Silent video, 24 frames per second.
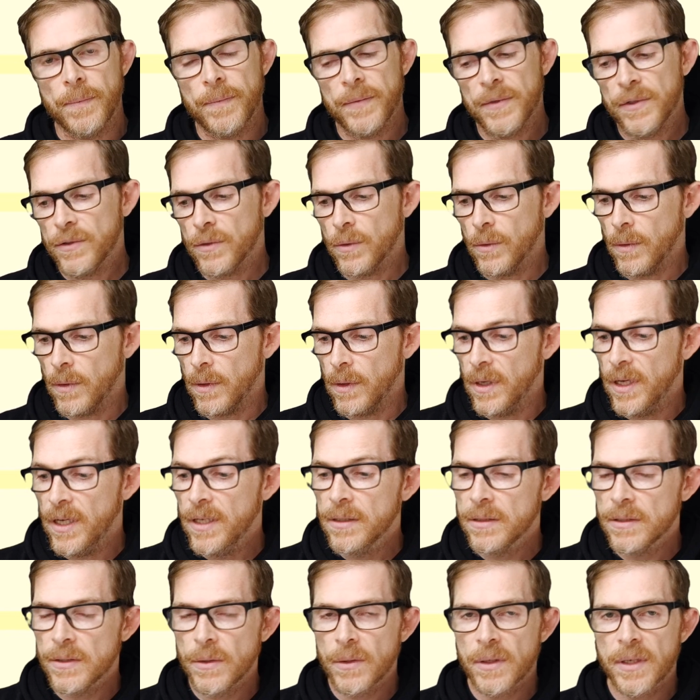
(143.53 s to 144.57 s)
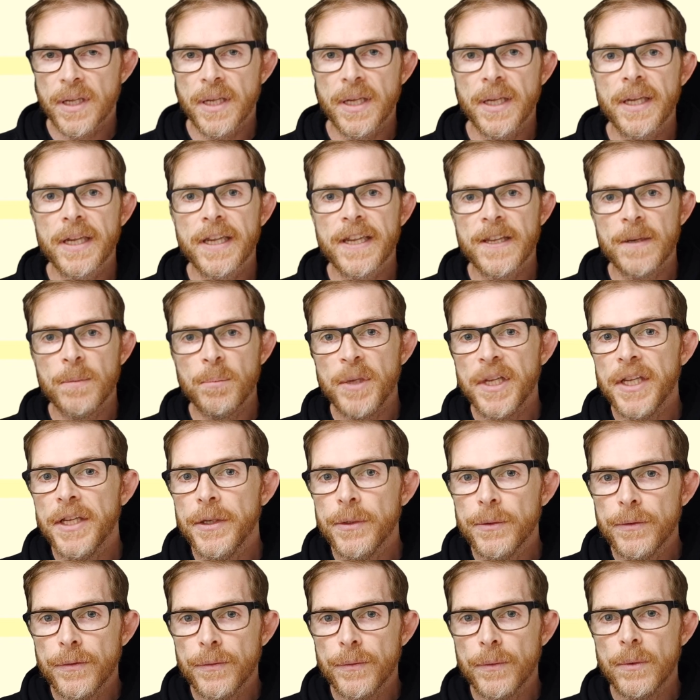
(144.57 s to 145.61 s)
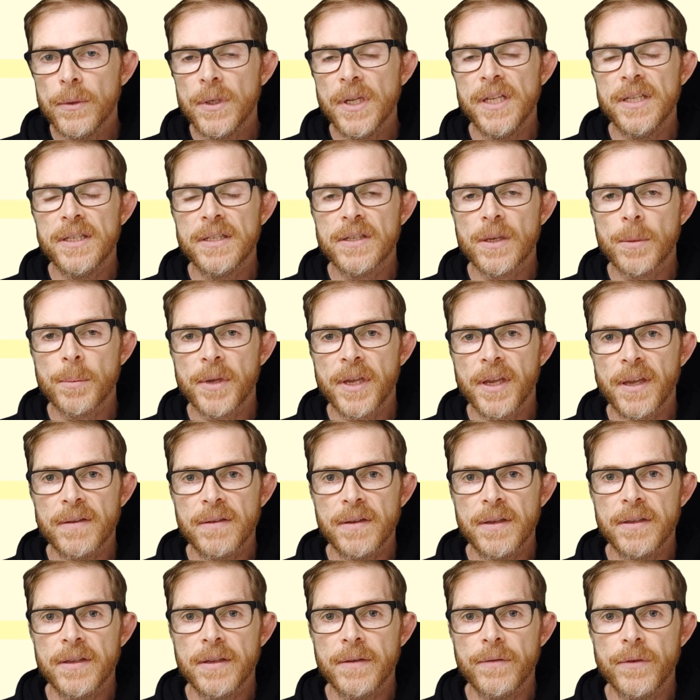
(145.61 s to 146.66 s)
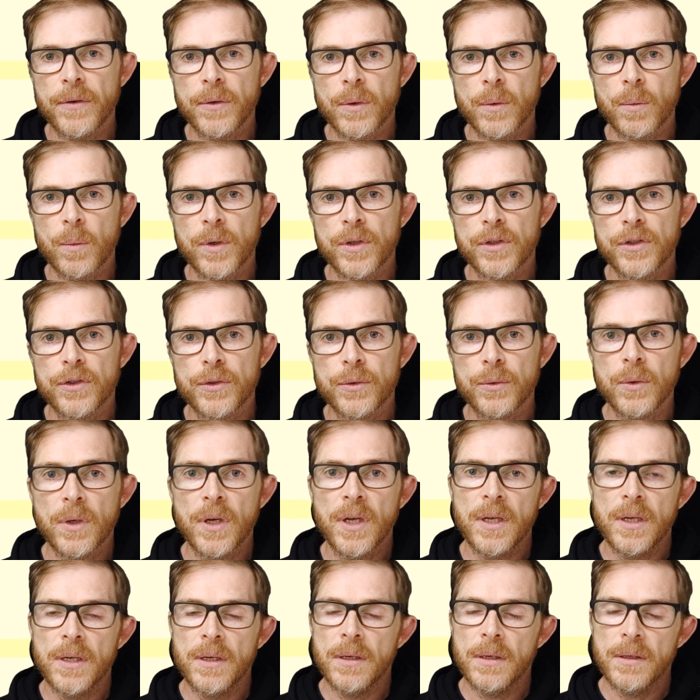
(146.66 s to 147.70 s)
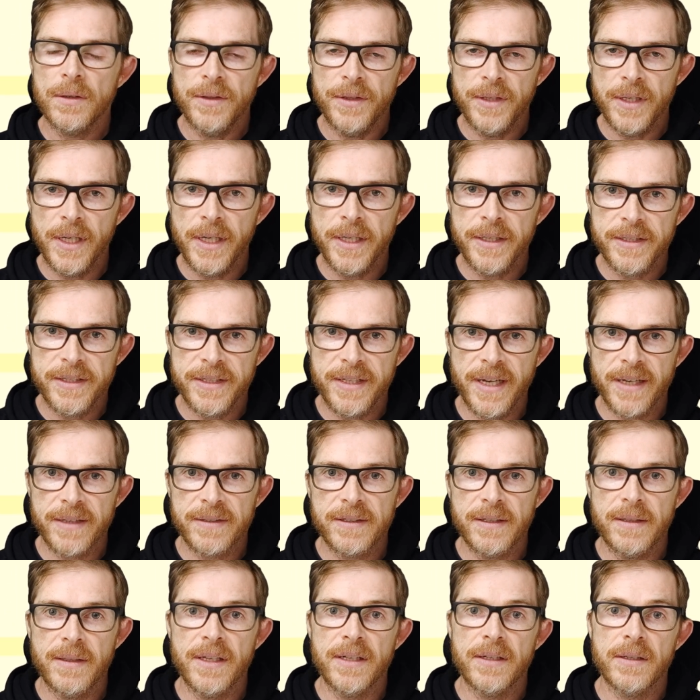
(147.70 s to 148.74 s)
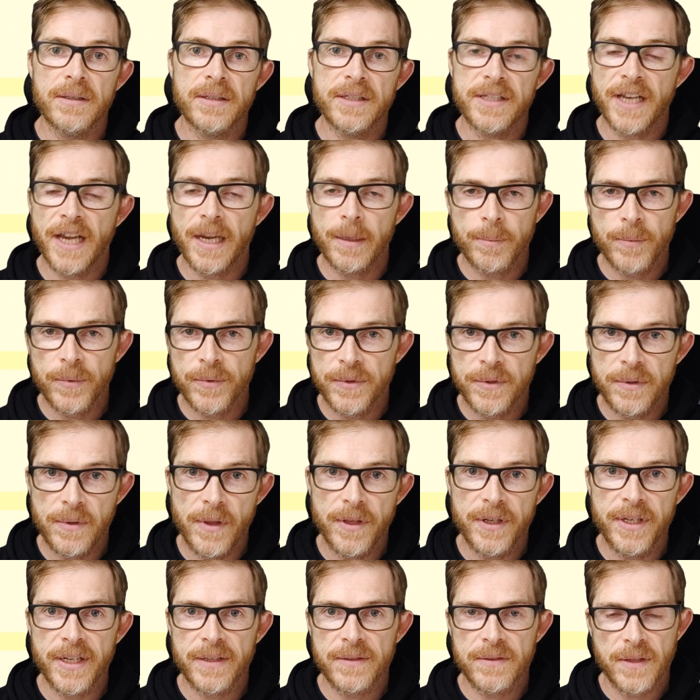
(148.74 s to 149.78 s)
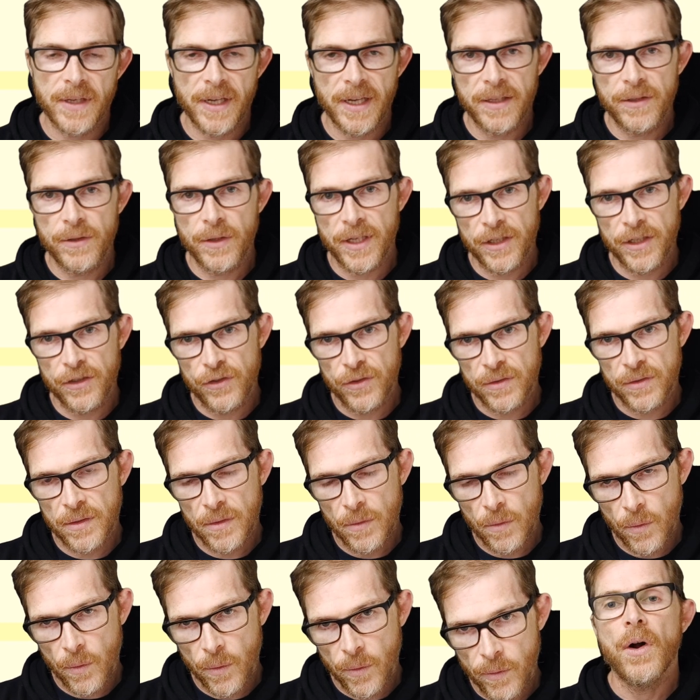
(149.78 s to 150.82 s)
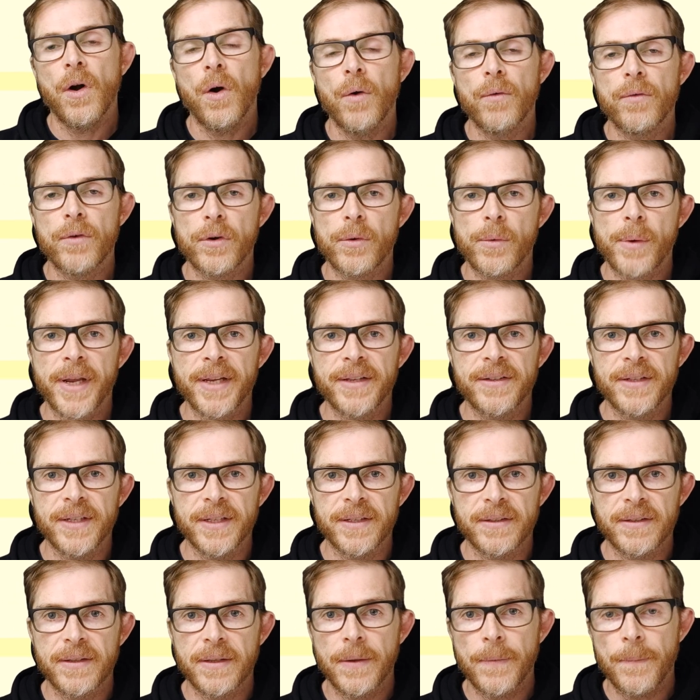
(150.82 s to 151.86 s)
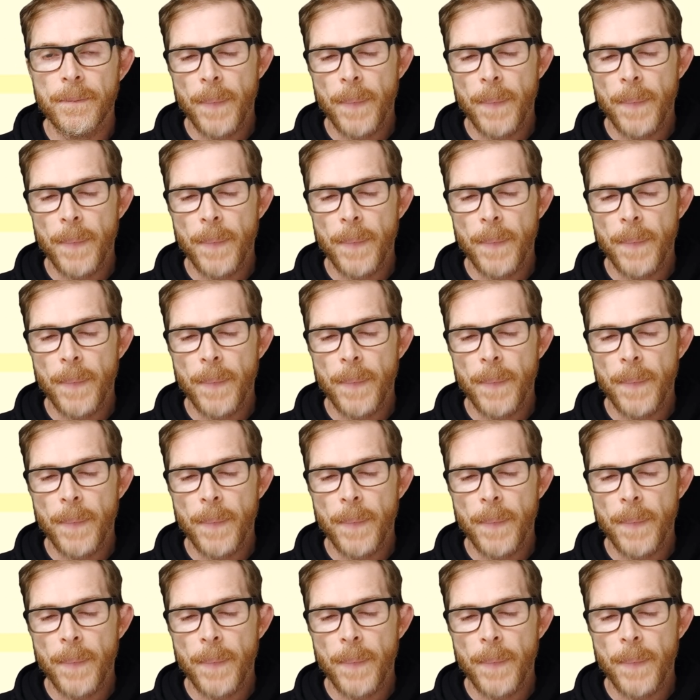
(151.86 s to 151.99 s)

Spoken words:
So the insert key can be useful in some cases if you don't want to delete text and then type the text again, you can just overwrite it.